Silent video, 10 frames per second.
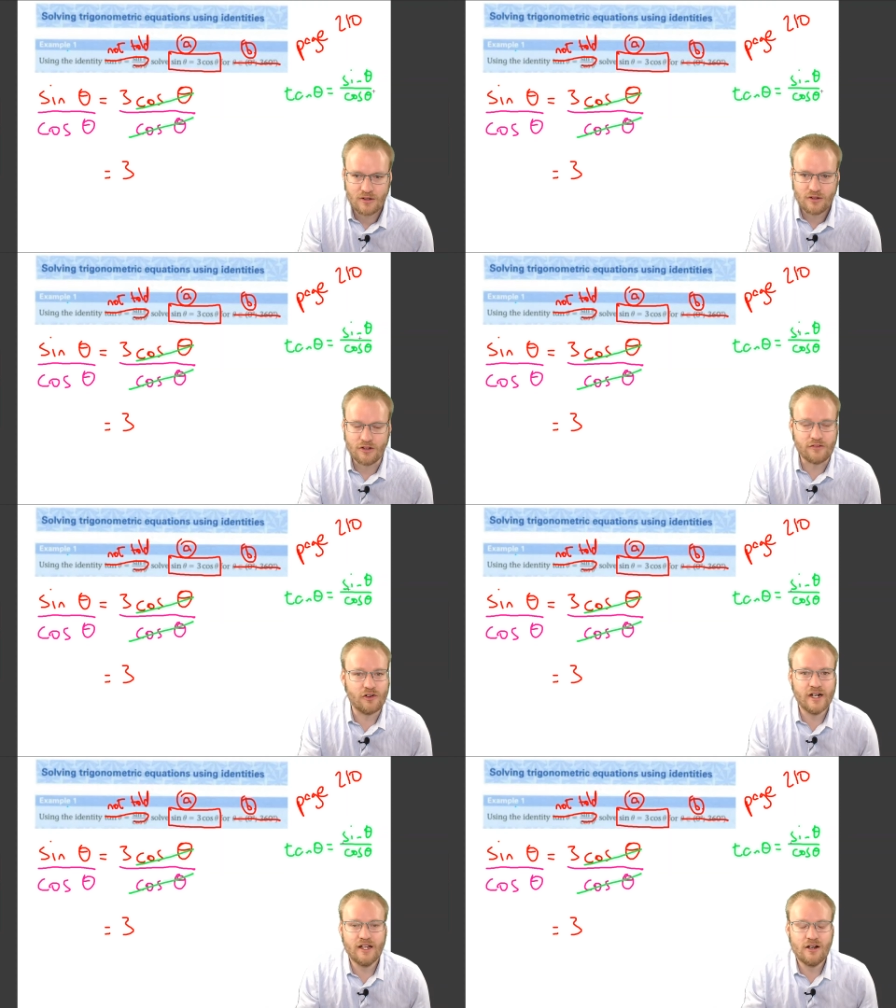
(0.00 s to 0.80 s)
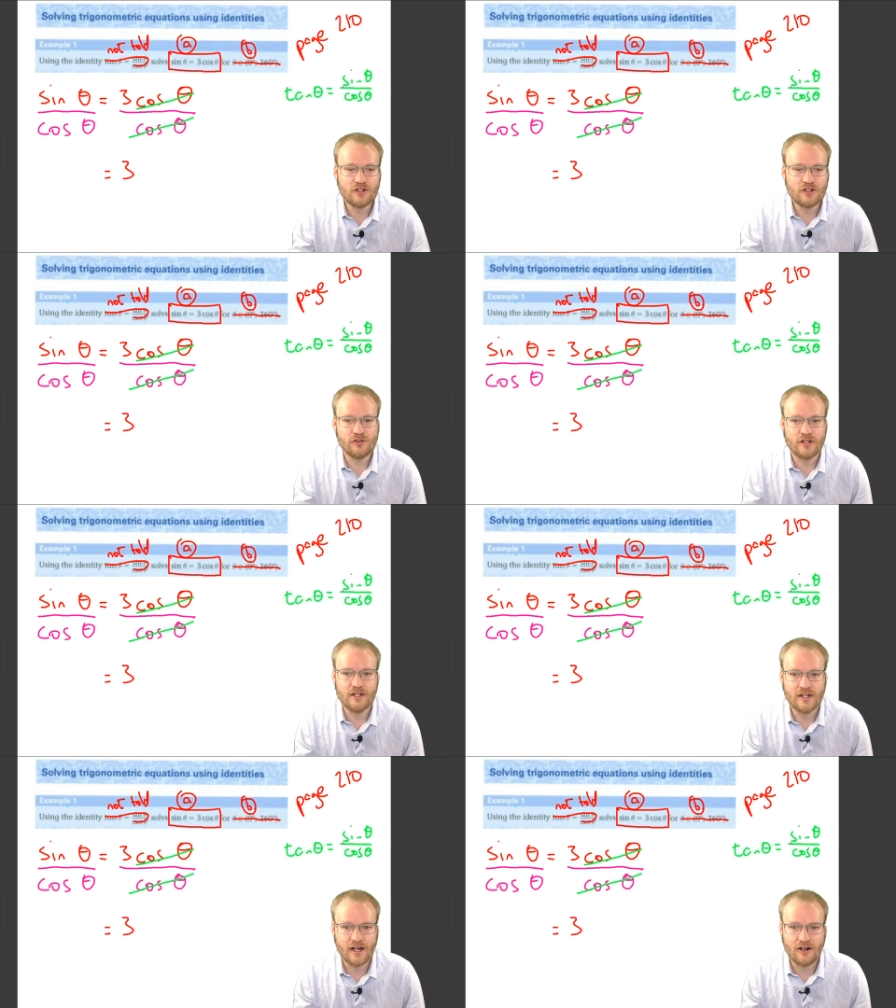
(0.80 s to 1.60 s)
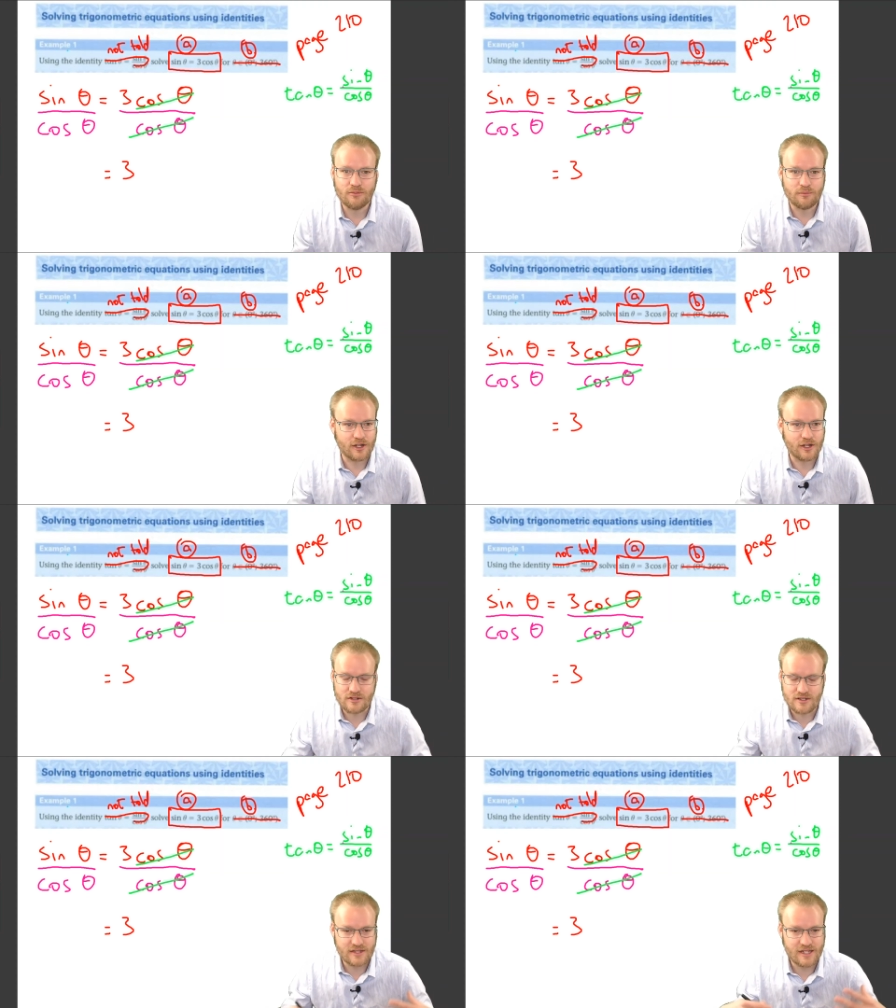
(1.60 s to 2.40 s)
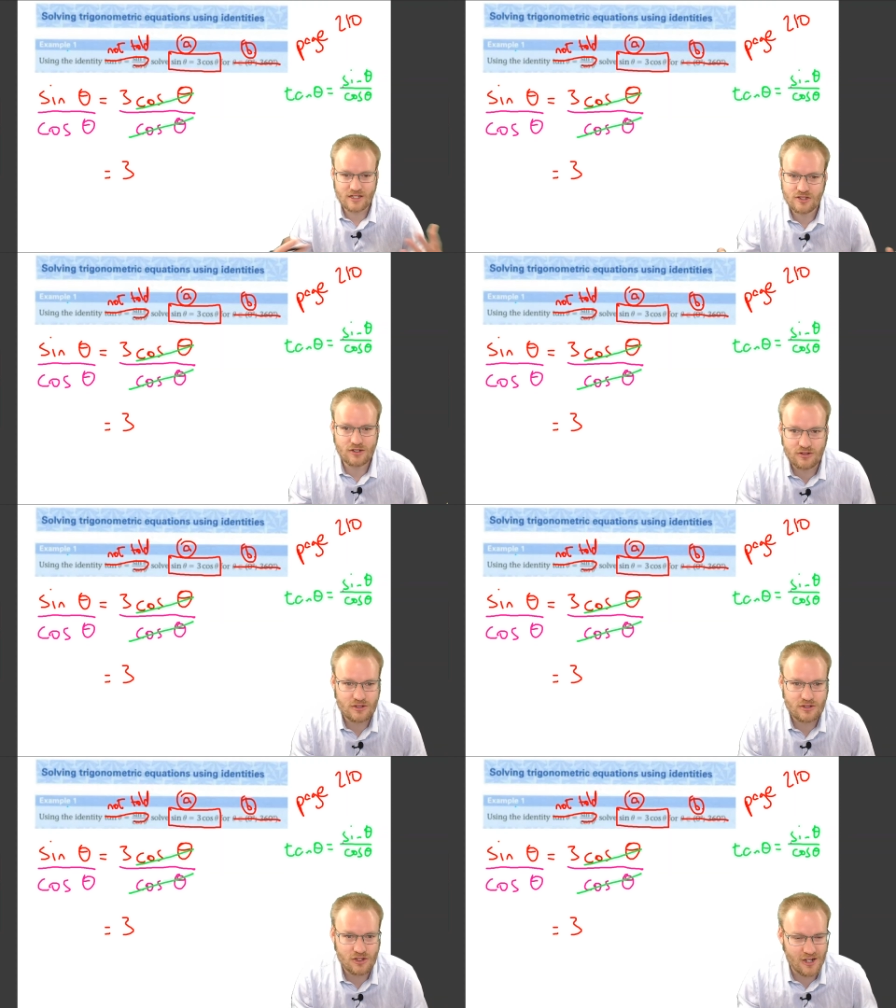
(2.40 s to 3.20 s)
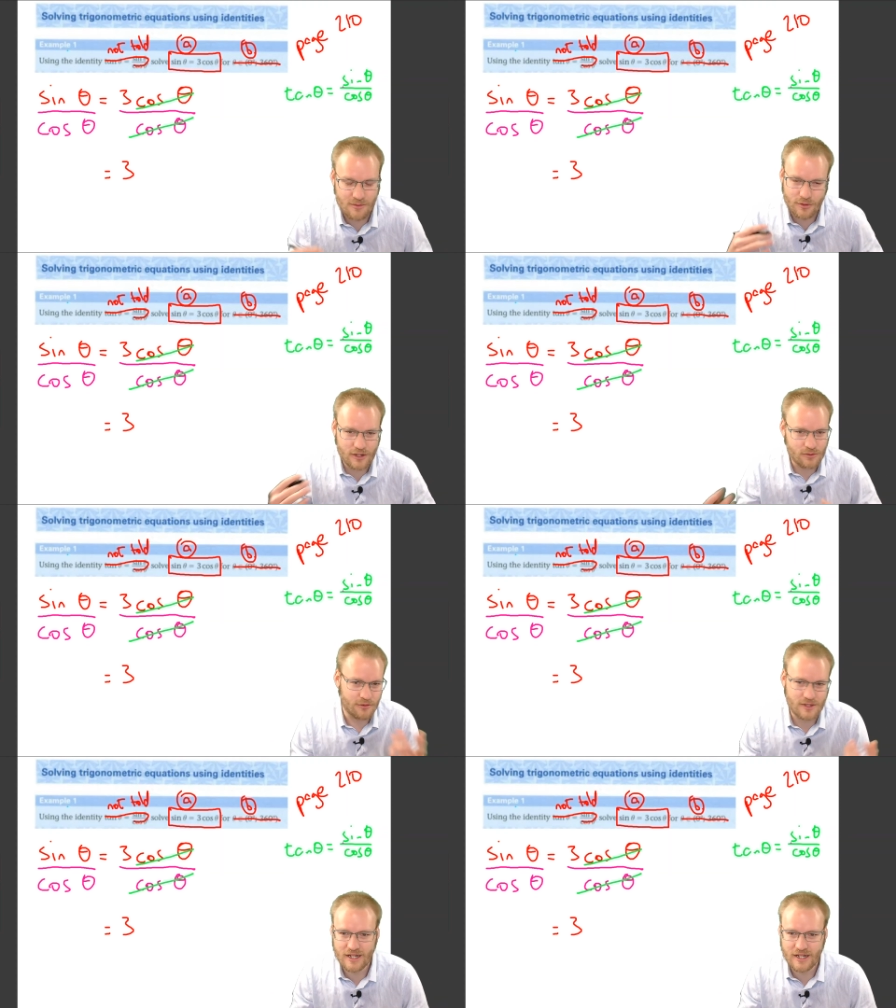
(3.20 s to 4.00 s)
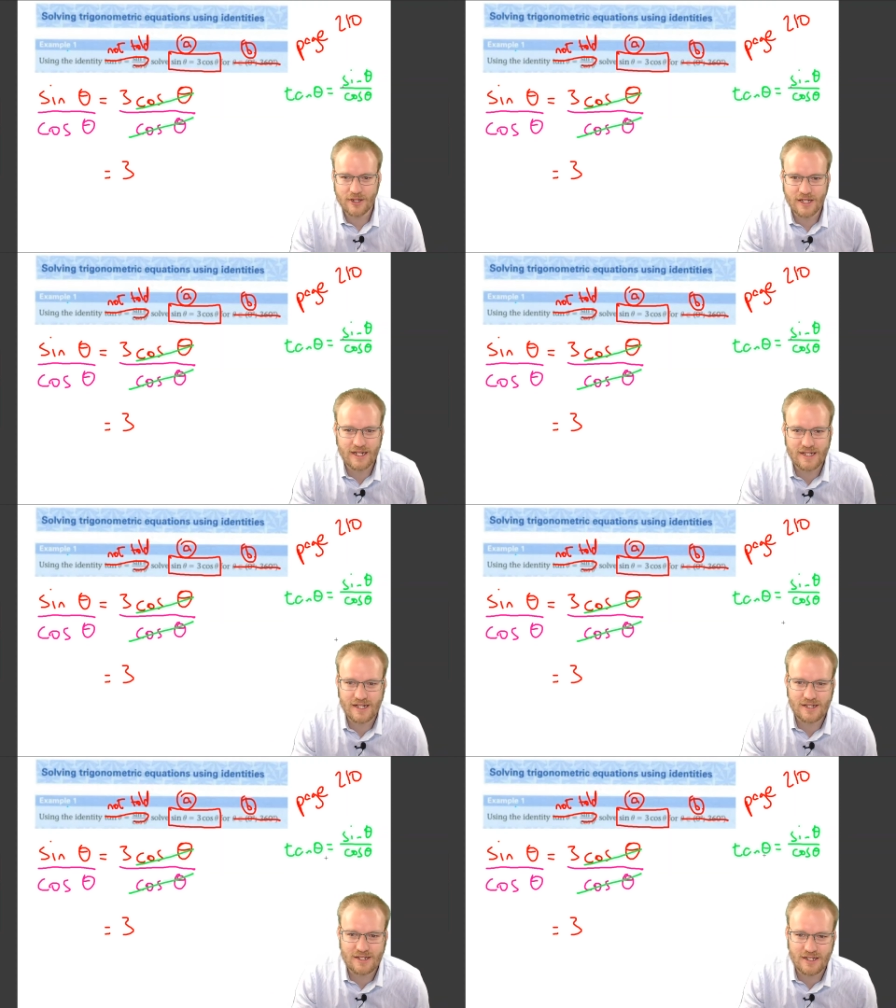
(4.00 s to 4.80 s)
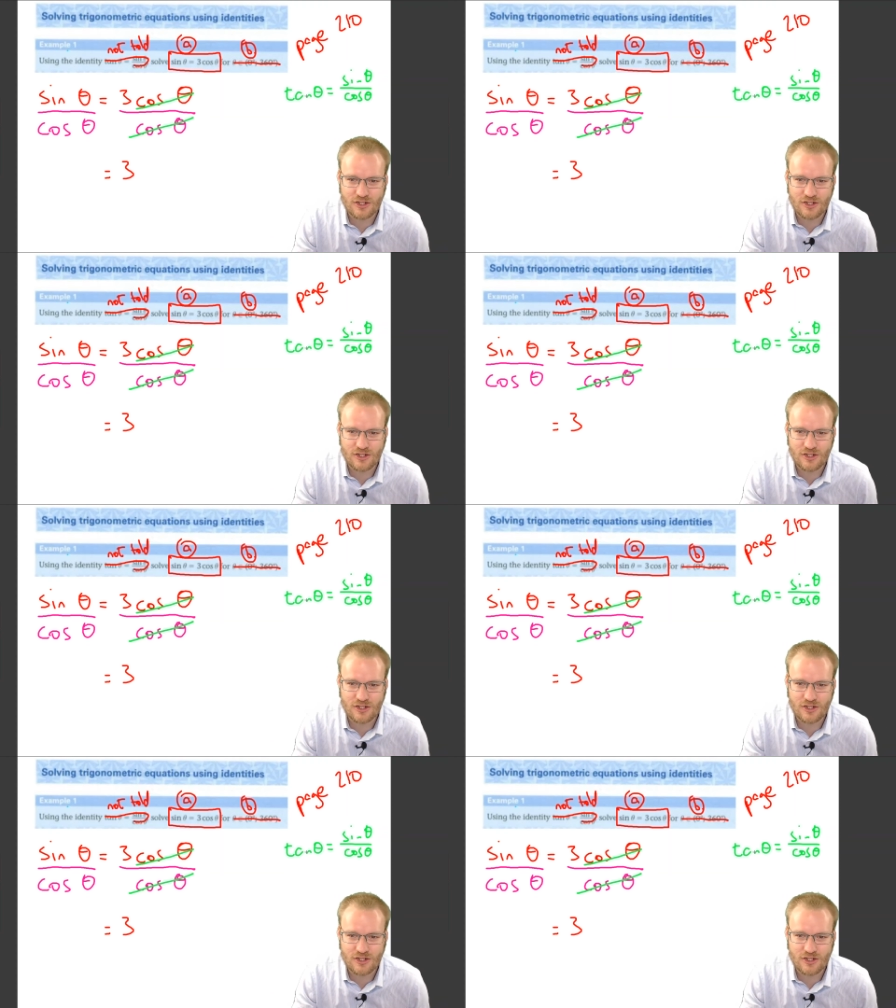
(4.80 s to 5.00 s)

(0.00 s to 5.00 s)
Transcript: You've already got this written down because that's your starting point when you're dealing with identities.